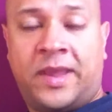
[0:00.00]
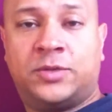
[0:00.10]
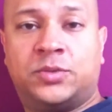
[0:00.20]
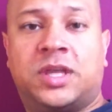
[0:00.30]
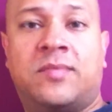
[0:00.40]

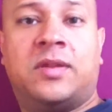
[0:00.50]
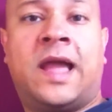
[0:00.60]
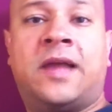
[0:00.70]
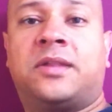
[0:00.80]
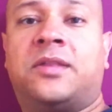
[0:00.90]
page, which gives you
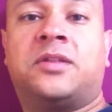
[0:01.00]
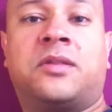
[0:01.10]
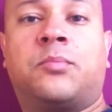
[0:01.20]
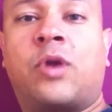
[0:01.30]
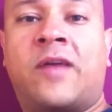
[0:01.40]
access to
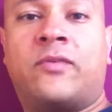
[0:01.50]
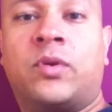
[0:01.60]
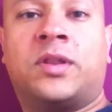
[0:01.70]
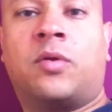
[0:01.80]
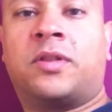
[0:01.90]
some private
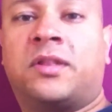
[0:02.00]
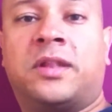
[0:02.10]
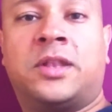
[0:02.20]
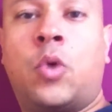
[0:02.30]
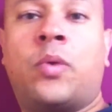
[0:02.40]
resources
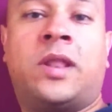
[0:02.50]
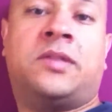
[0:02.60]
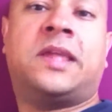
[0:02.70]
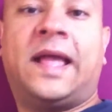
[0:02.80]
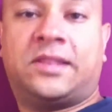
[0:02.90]
that no one
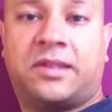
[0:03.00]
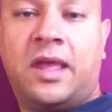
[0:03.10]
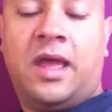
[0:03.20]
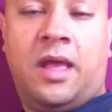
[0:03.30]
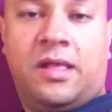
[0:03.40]
else gets
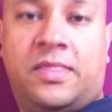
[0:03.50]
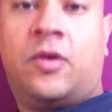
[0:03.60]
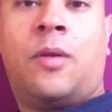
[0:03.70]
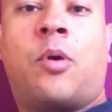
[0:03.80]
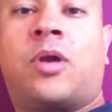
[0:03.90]
that
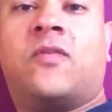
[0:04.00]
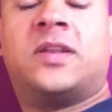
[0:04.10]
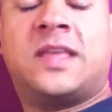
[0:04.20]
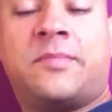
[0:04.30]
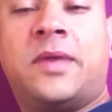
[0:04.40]
are not part of our
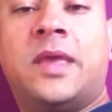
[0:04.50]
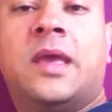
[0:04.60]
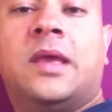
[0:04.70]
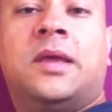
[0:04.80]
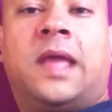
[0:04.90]
team.
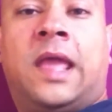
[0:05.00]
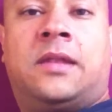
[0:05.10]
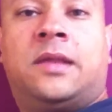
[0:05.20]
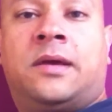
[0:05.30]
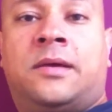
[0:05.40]
And,